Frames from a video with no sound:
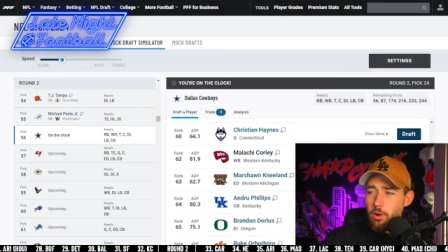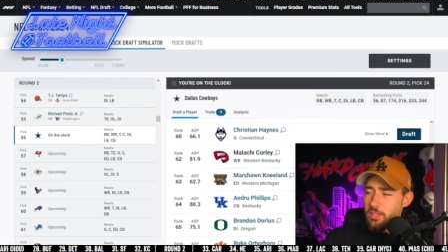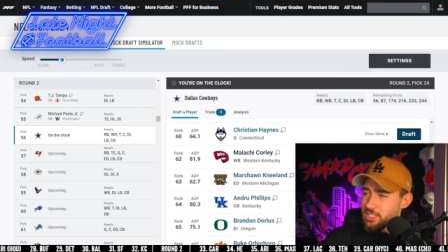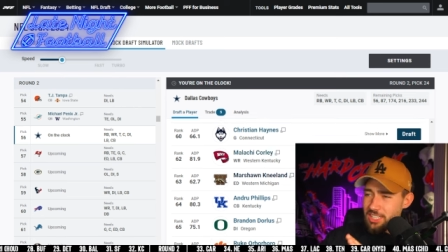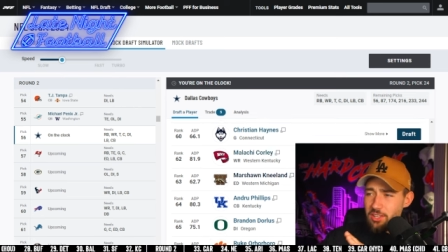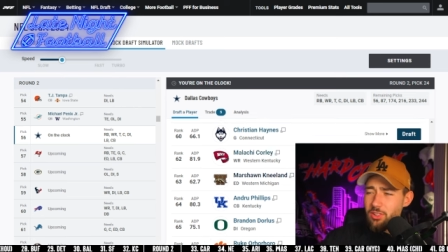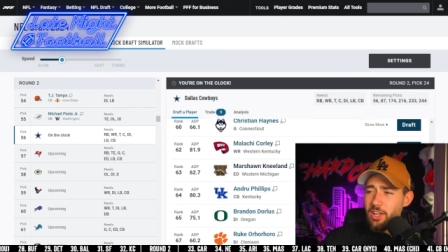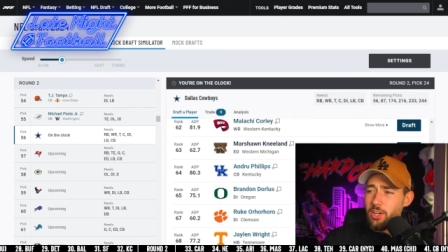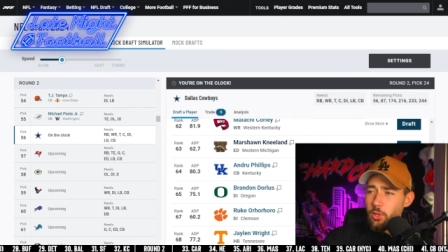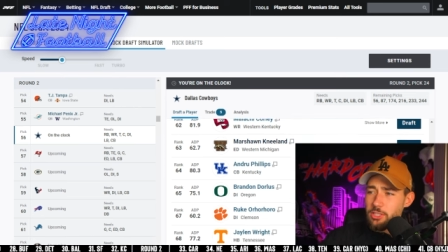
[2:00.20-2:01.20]
Let's take a
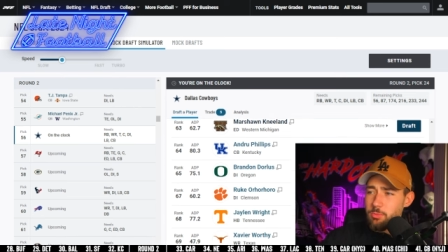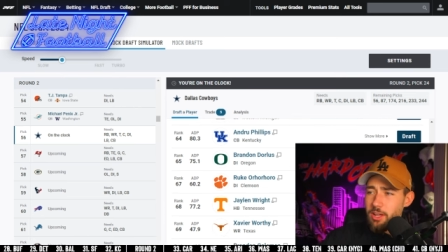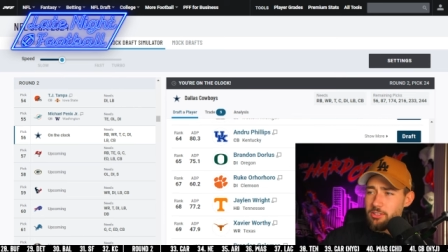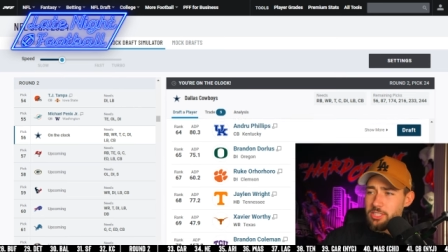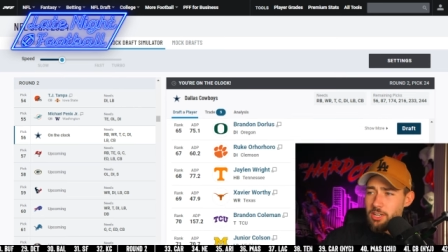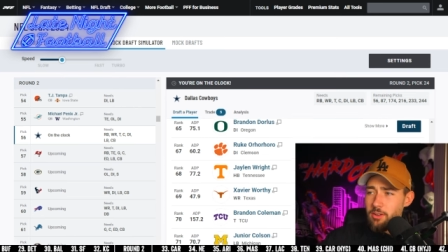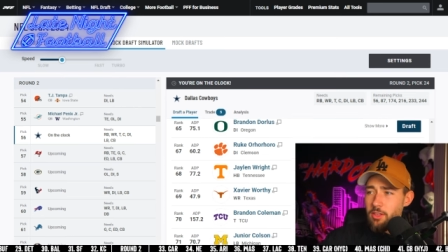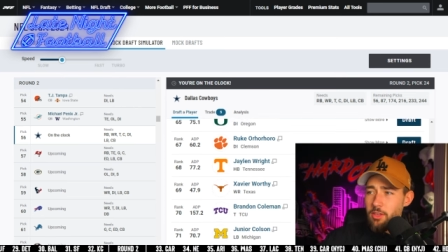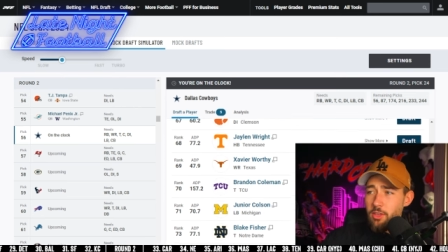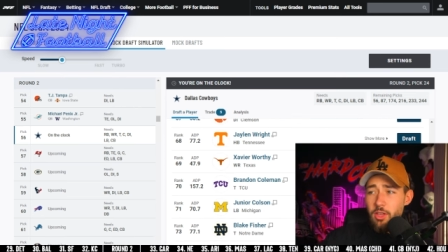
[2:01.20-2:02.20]
look at all these players here.
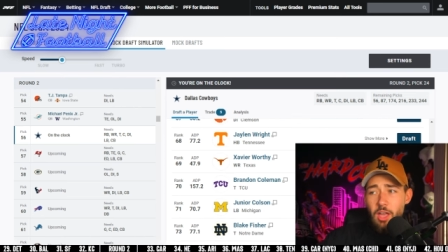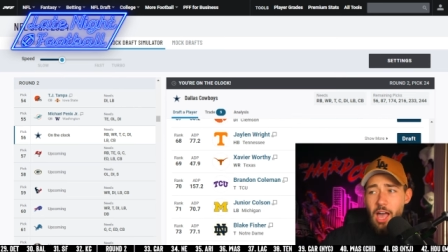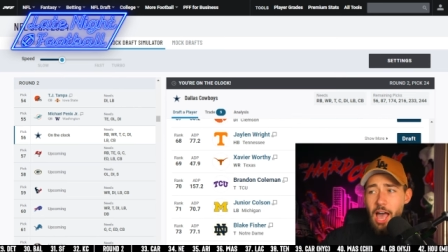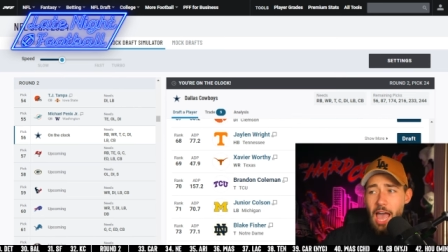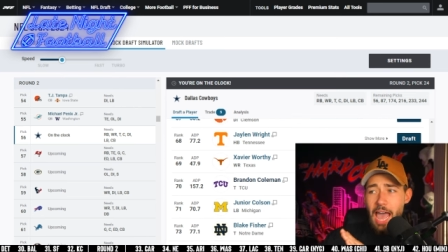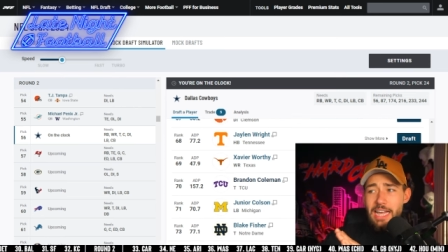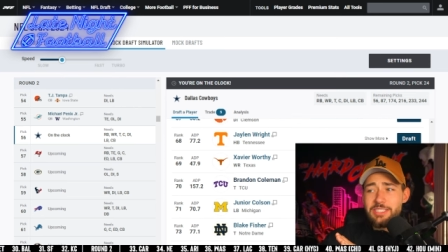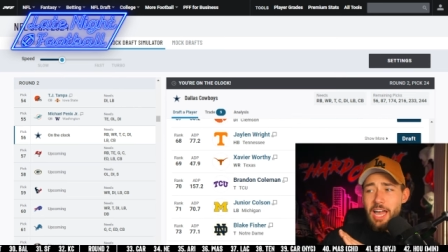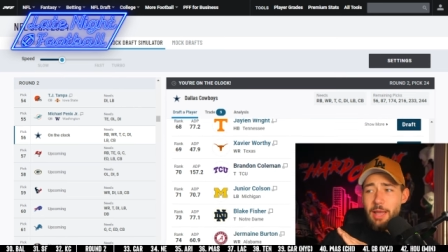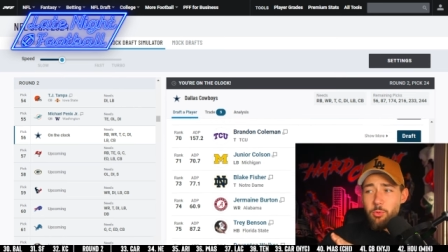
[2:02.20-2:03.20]
As
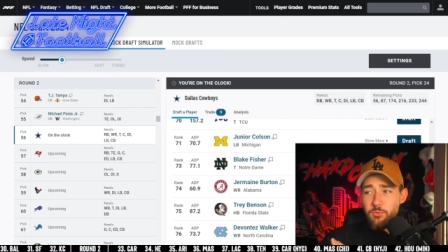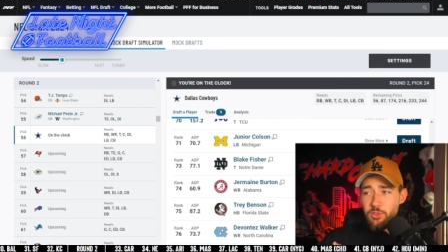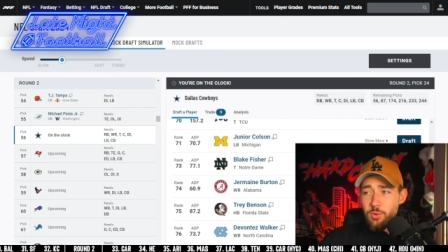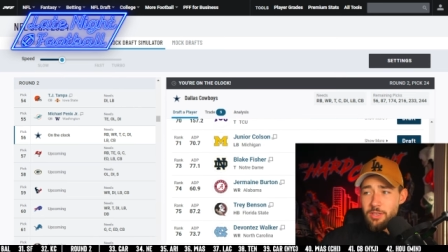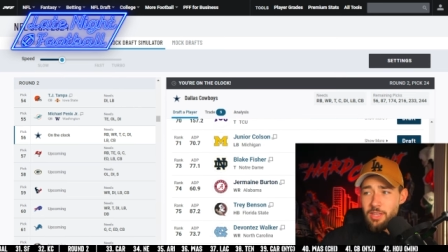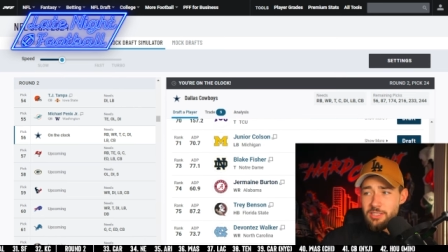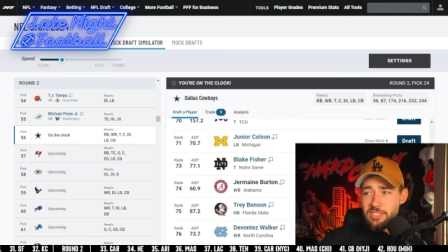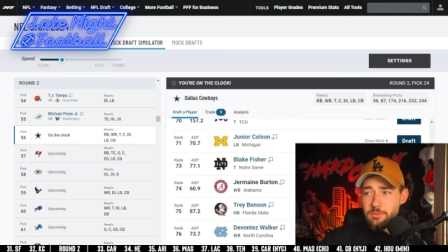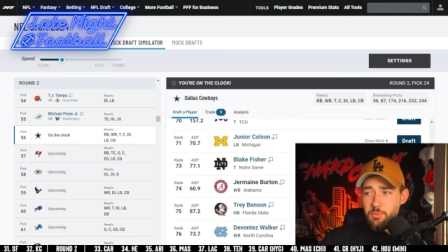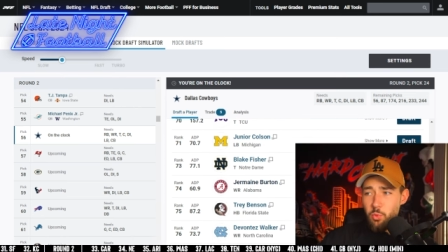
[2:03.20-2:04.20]
I'm reviewing
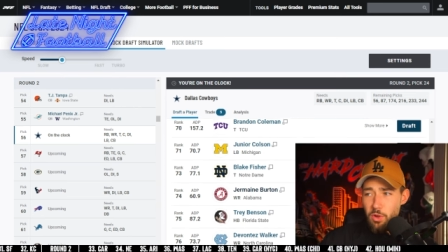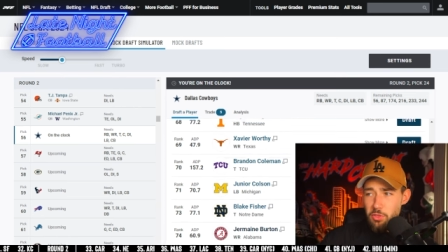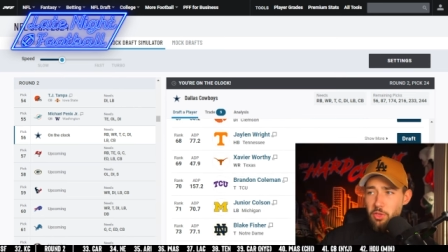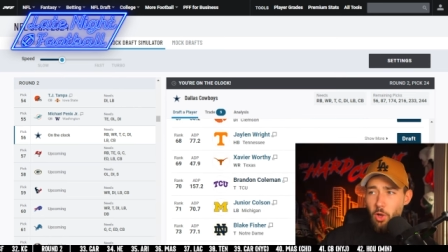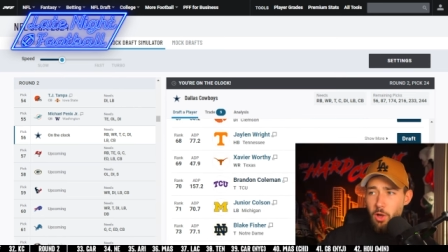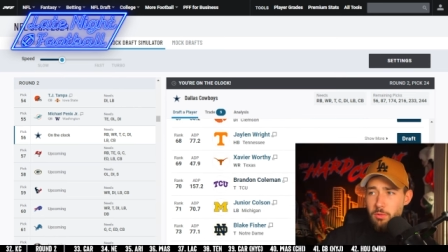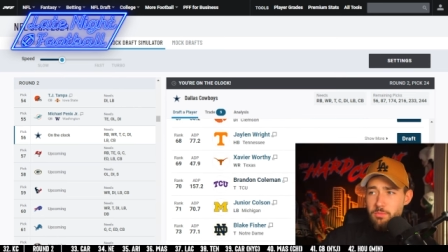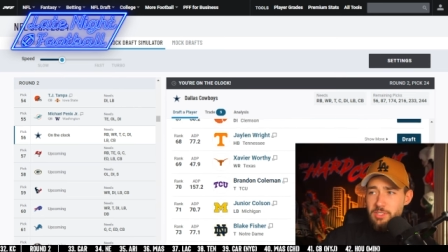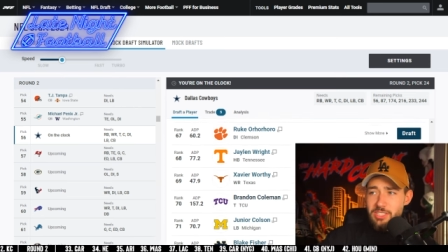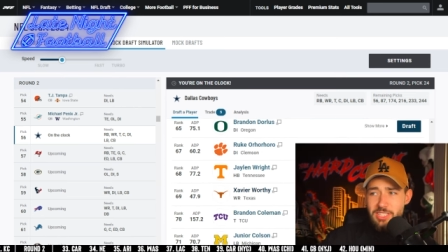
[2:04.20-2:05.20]
this with y'all,
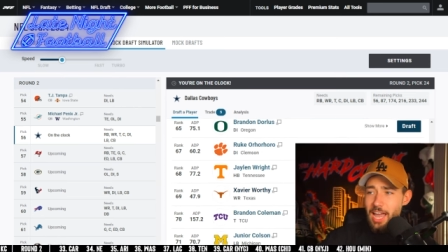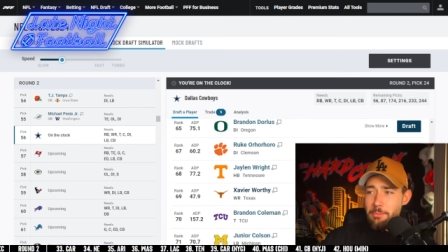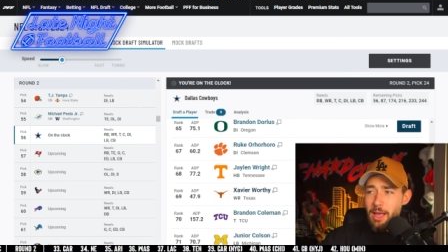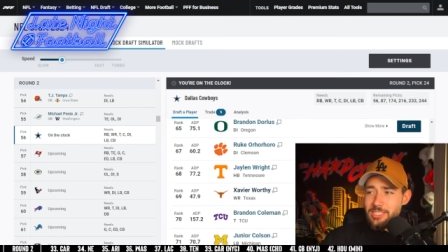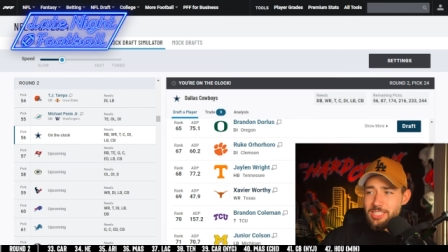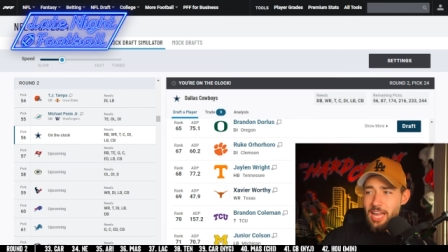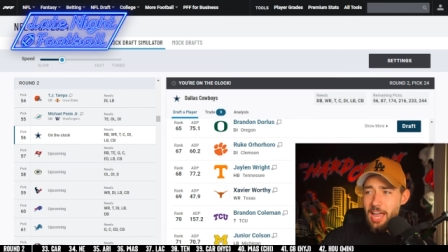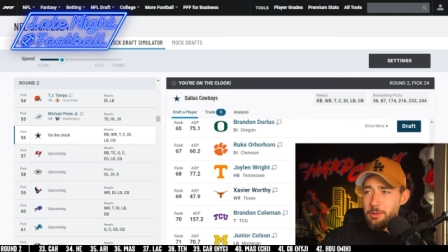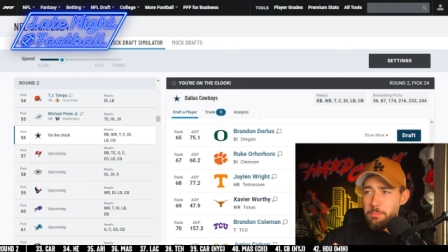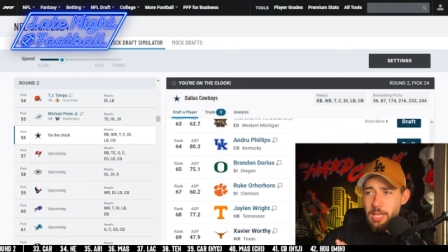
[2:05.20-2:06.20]
side by
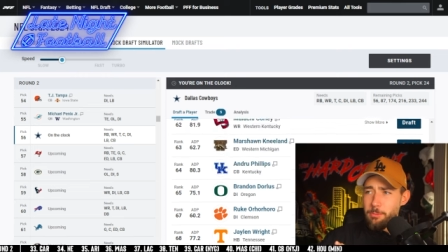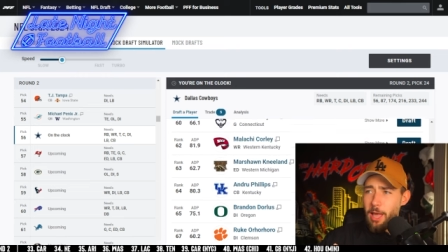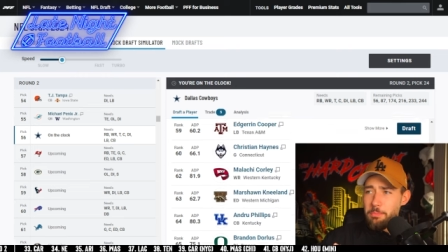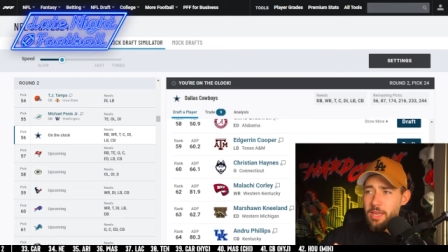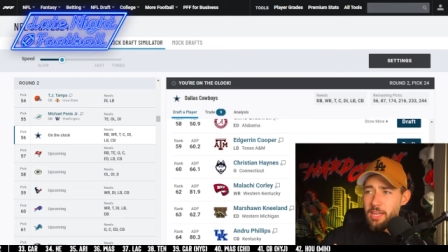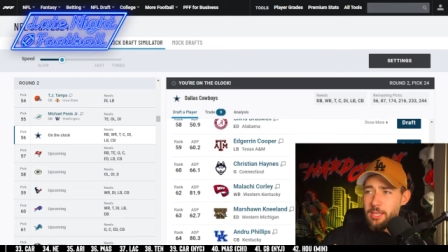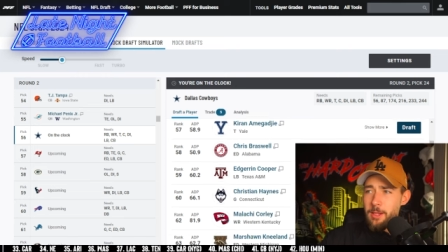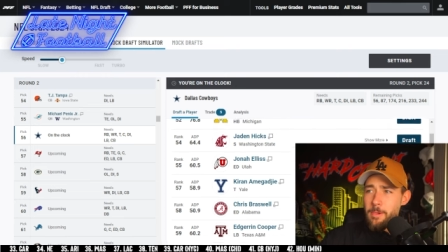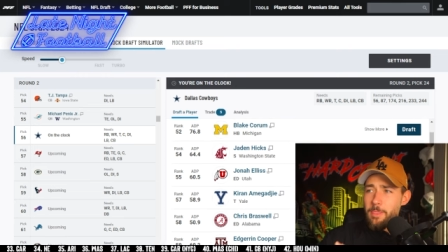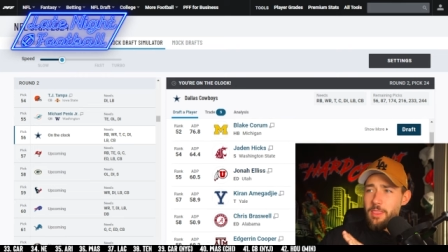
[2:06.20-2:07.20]
side, pick by pick,
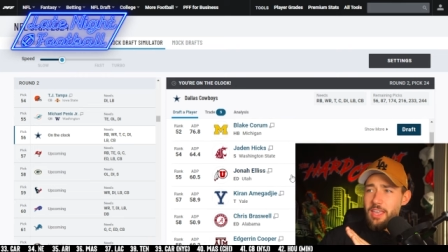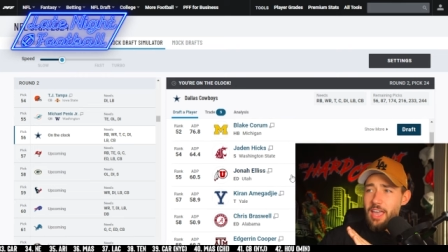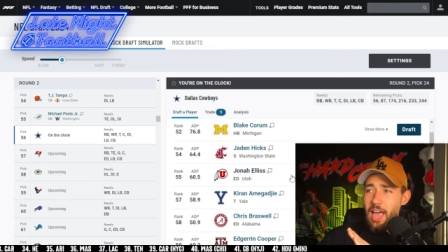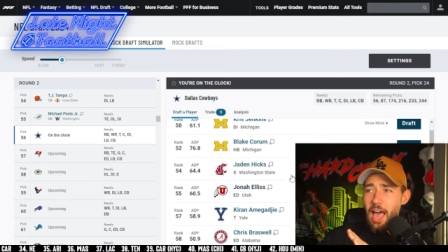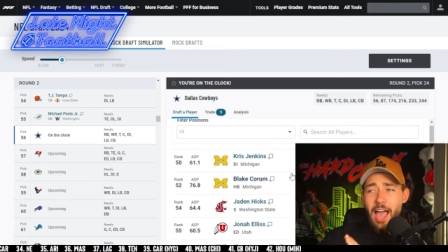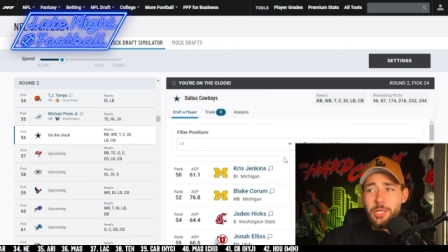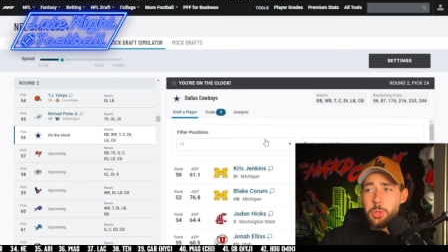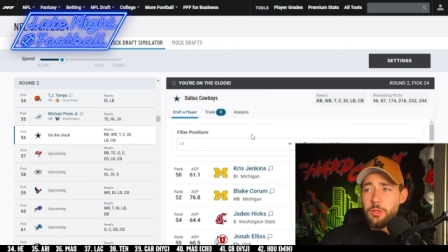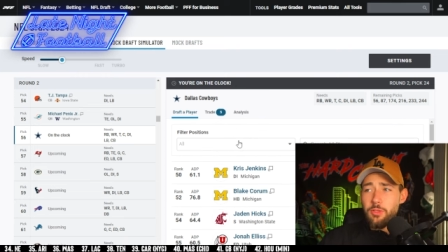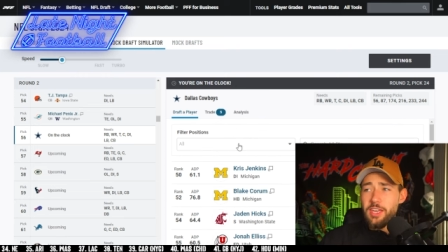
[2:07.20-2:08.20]
I
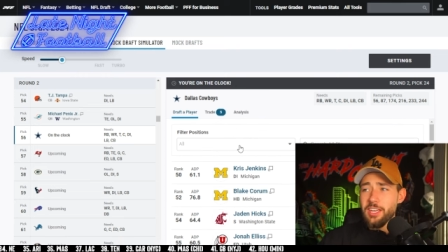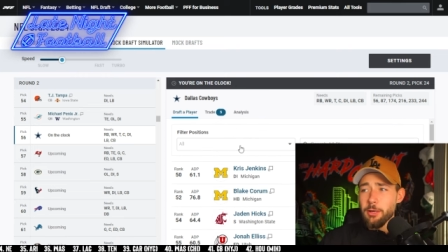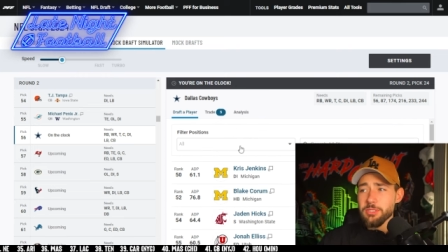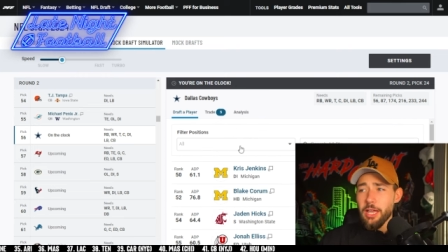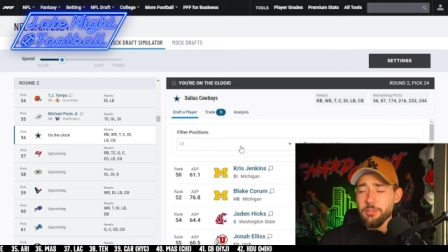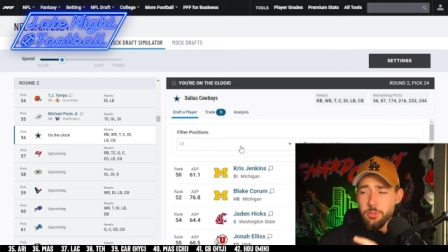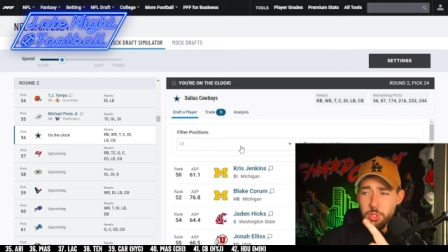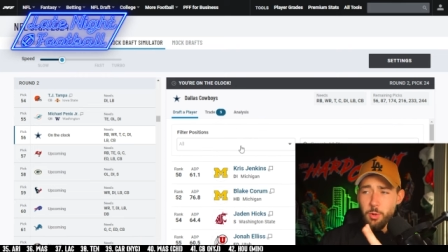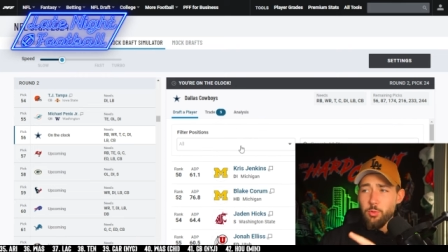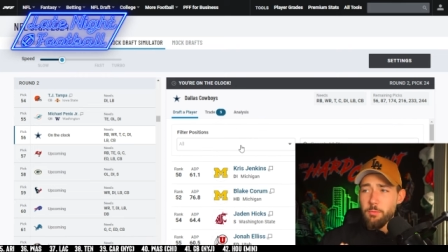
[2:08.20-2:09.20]
truly think it comes down to
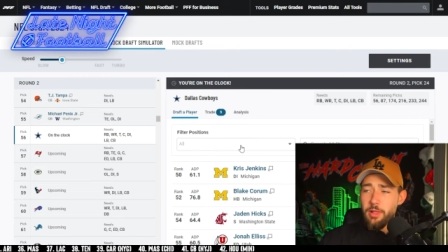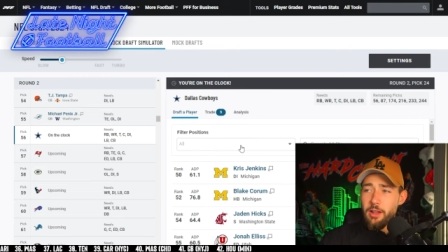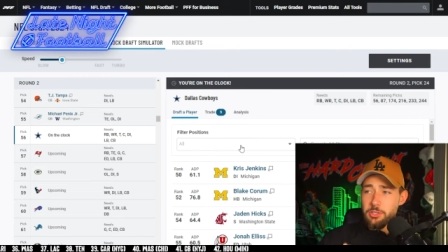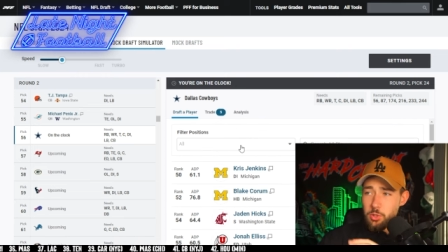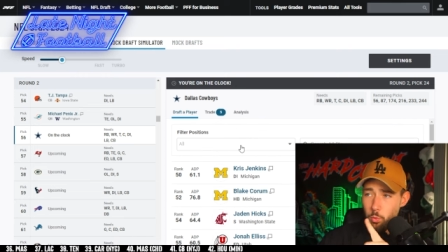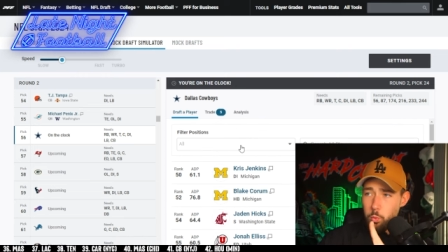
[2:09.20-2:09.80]
two or three players.